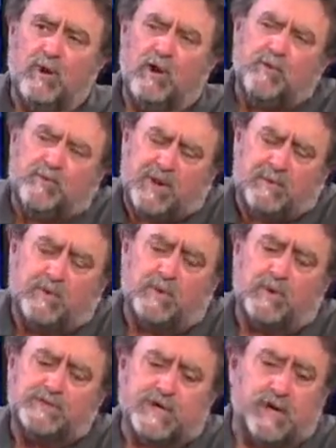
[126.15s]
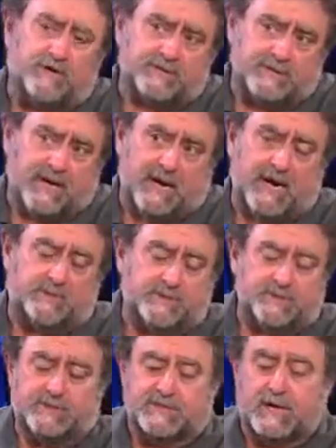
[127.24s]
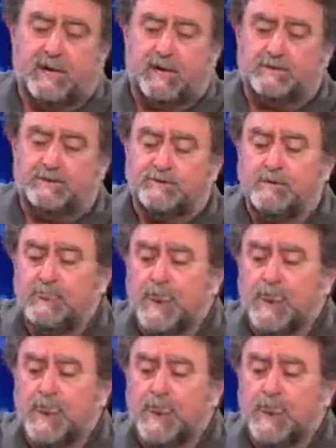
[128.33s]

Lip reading: other people would say, other psychiatrists and psychologists,